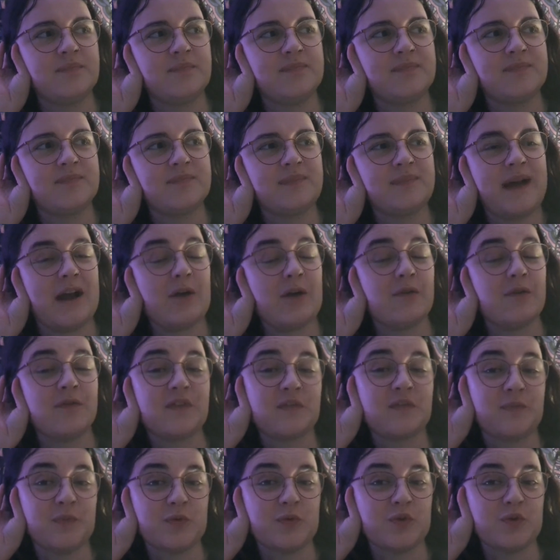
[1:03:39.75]
part of
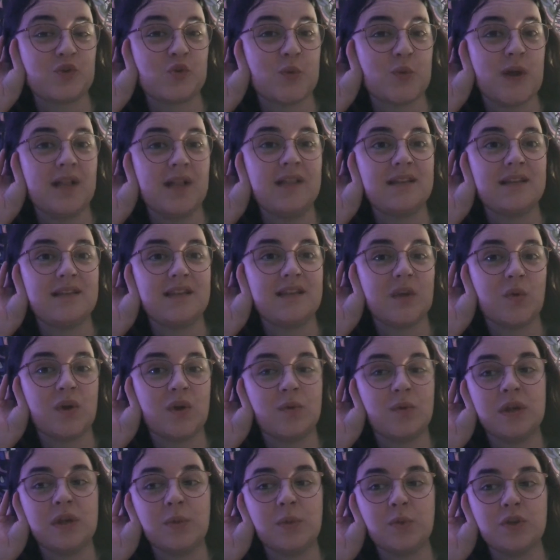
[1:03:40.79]
spirituality where
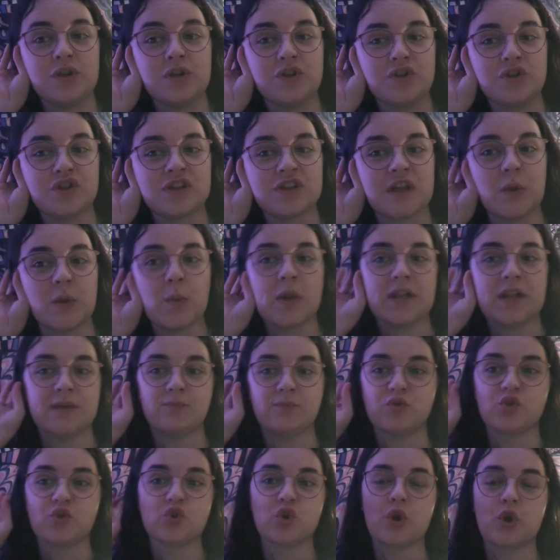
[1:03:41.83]
people are just like, well, I'm
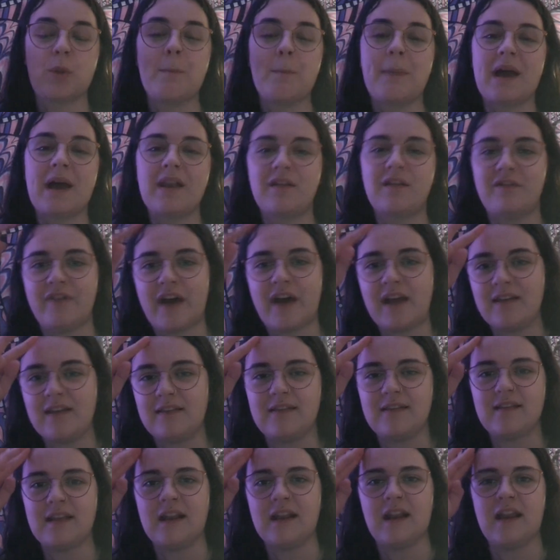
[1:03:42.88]
just going to
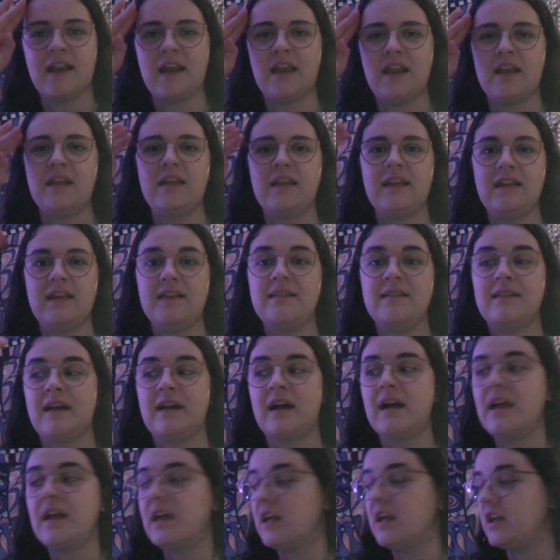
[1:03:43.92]
manifest, and it is that
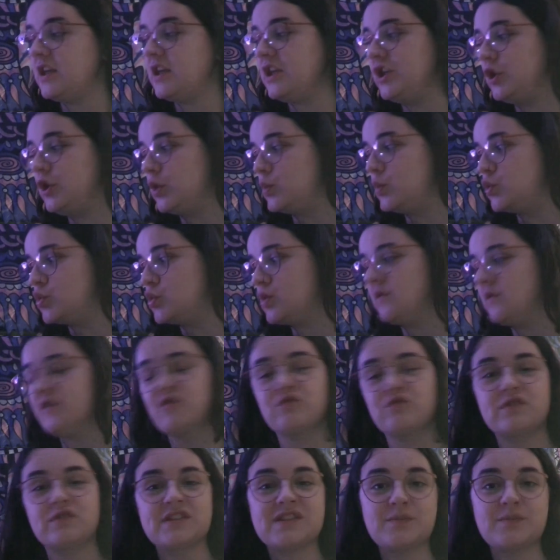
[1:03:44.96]
ego-driven
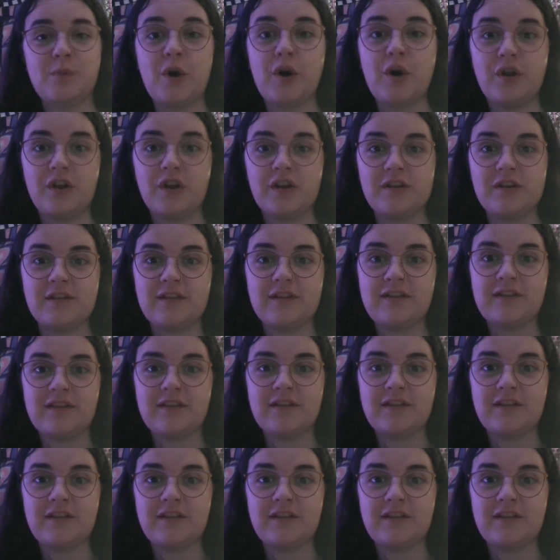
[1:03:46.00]
response